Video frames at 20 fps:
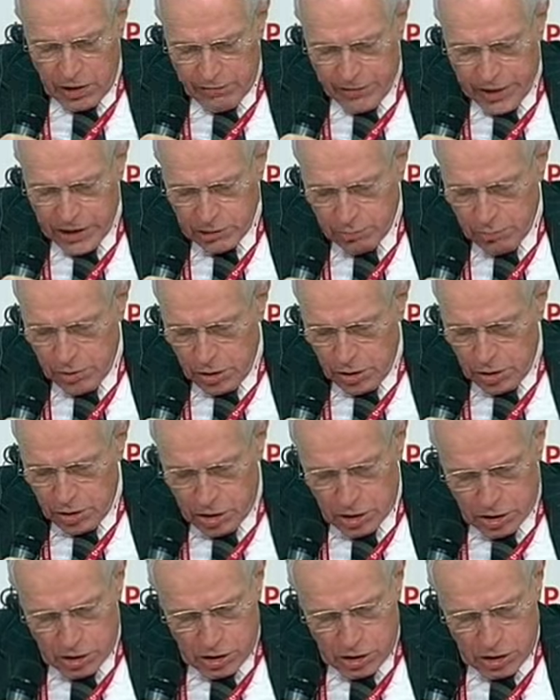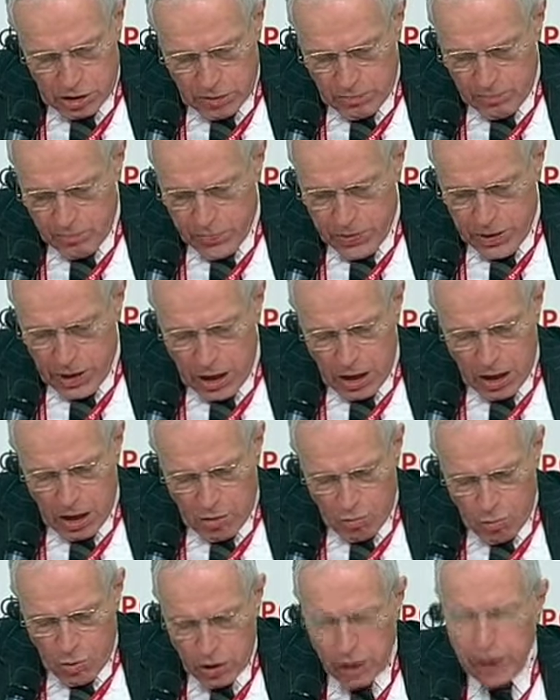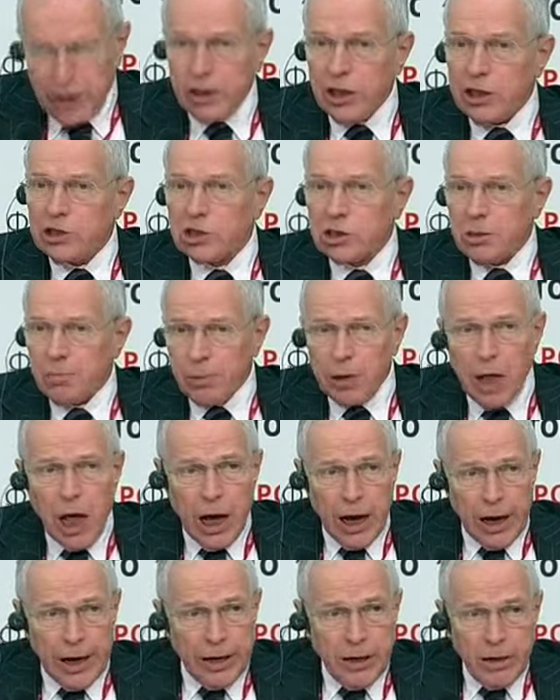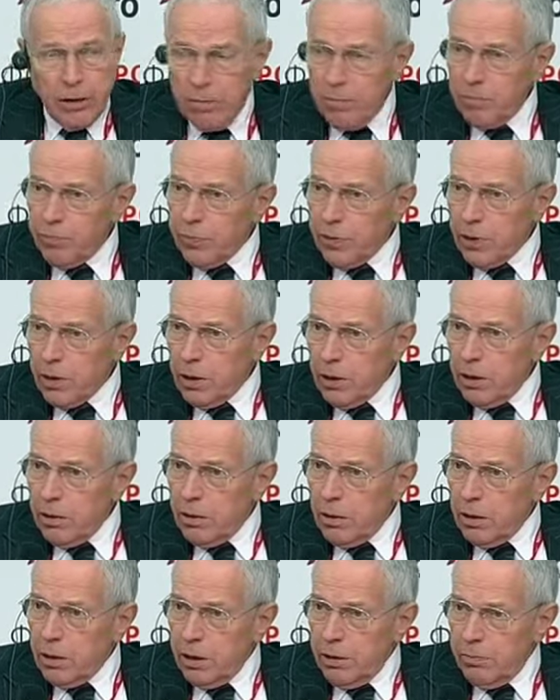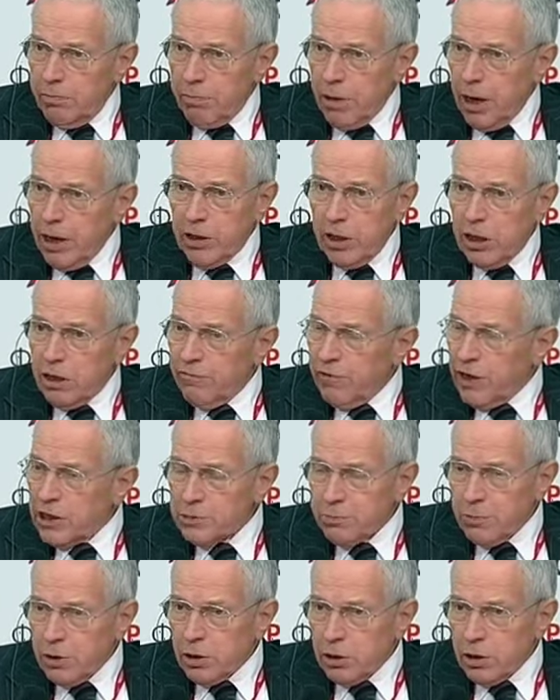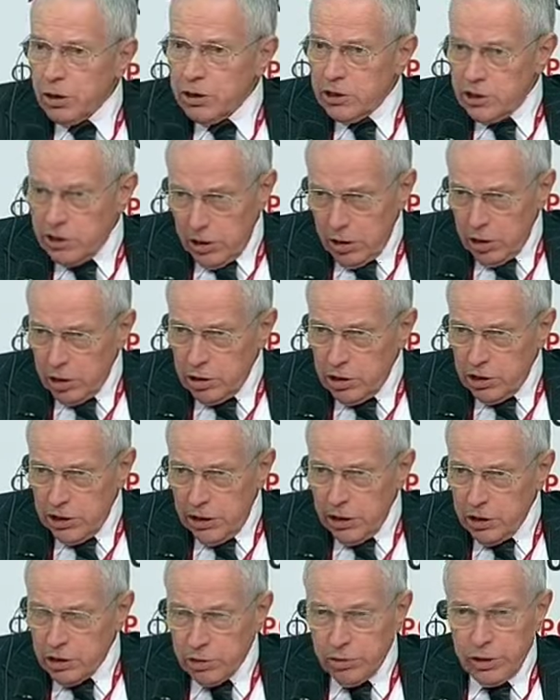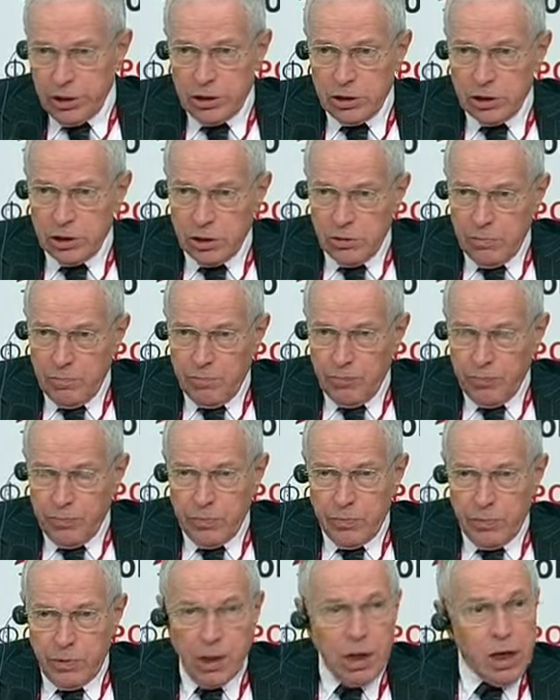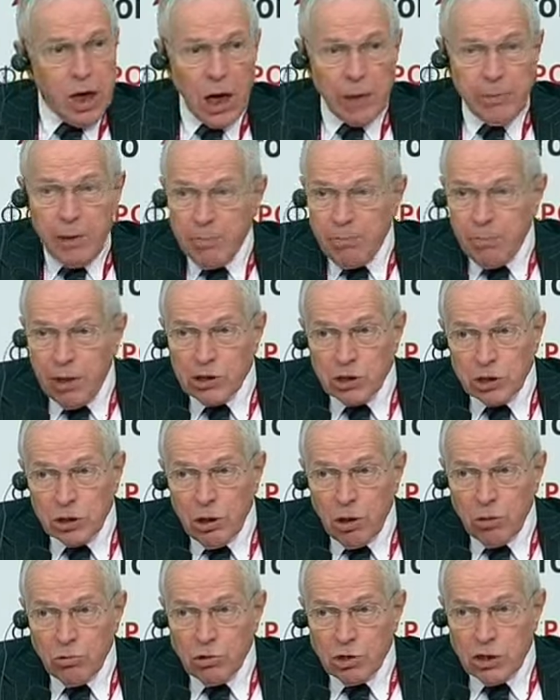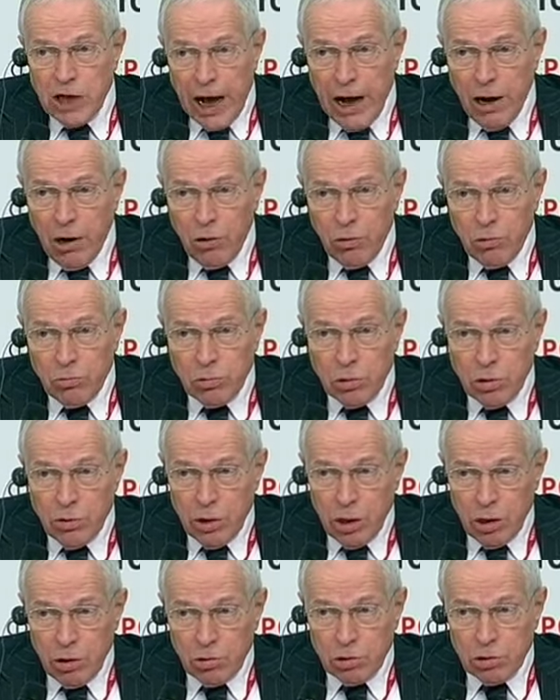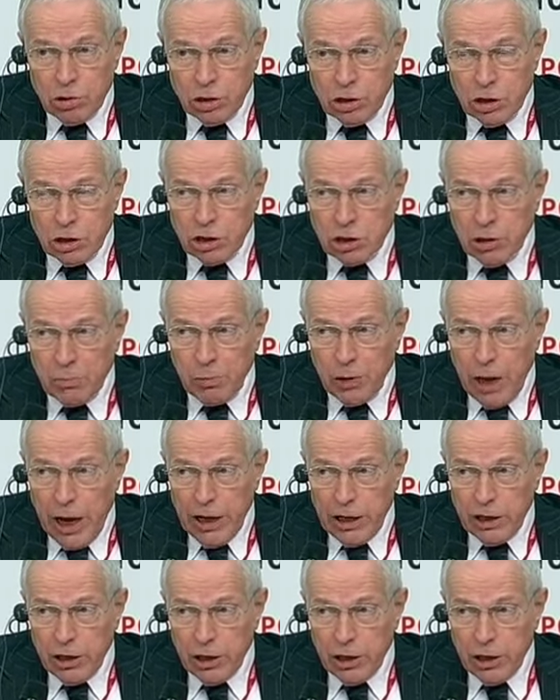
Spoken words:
investment goods willingly supplied by the investment goods industries. The economy must go down those supply